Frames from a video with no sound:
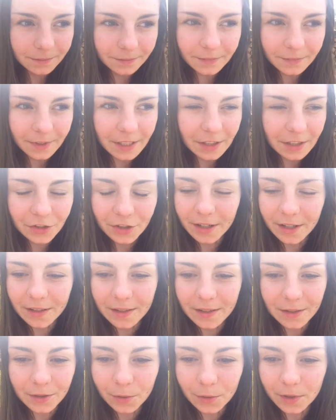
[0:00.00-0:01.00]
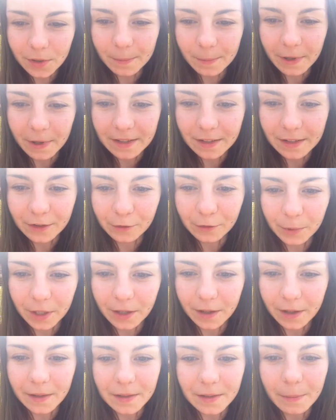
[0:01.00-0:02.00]
It's just too expensive
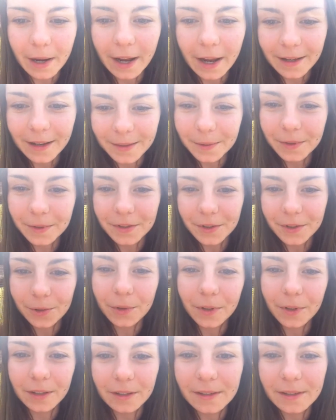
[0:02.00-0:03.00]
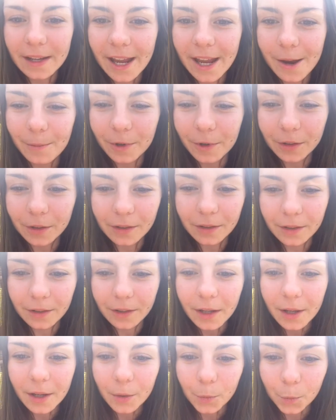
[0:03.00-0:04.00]
because my husband is doing the same, and
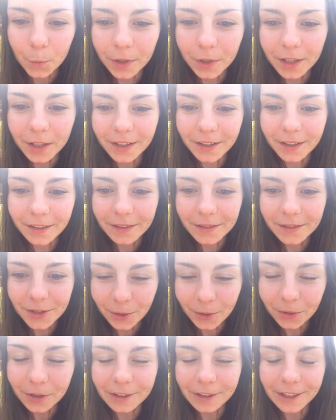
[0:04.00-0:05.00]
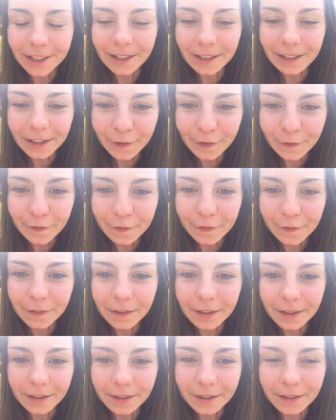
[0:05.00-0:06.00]
we totally live
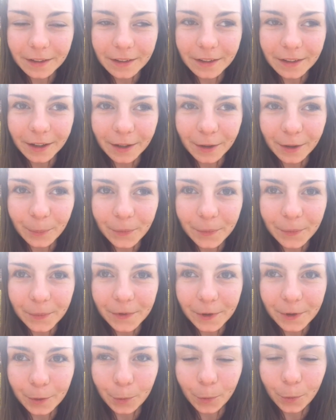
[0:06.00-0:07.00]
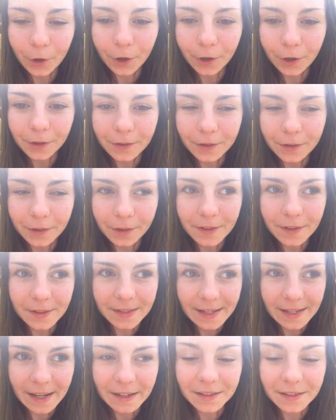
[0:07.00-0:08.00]
the
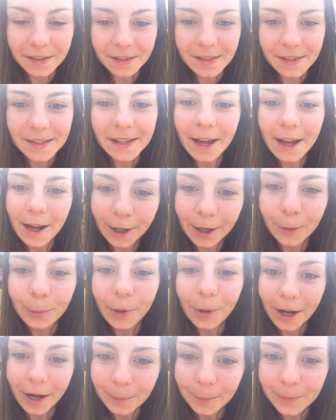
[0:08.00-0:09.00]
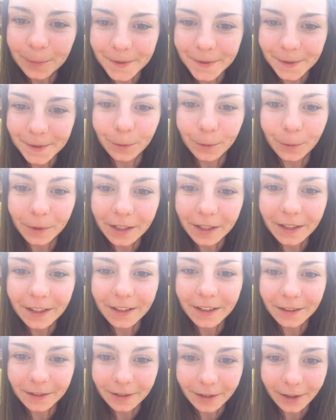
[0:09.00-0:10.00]
sentence carb up, so we
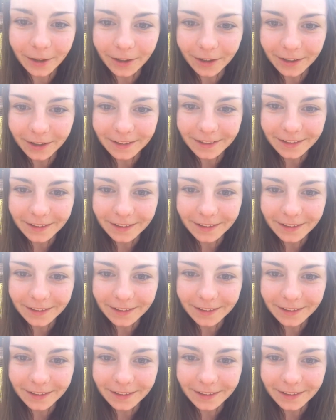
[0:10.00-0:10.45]
eat a lot,